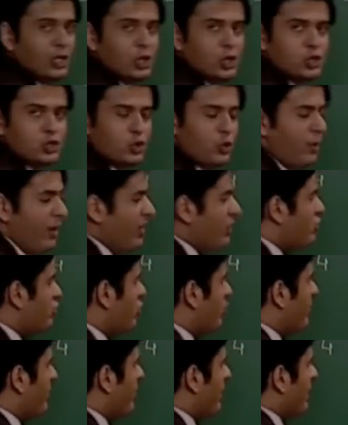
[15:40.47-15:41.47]
So my
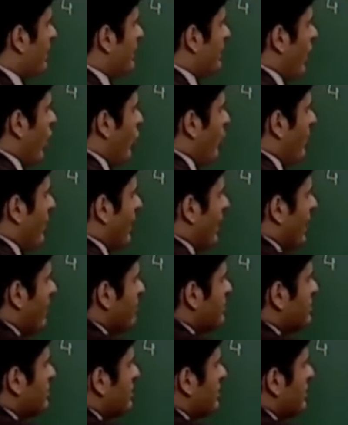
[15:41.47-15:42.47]
triplet now
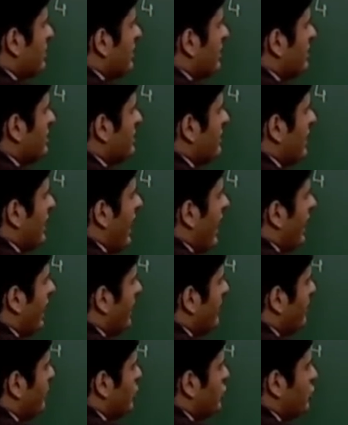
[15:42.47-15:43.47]
becomes, say I
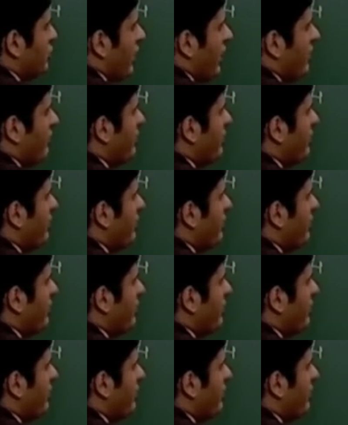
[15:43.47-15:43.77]
can put 12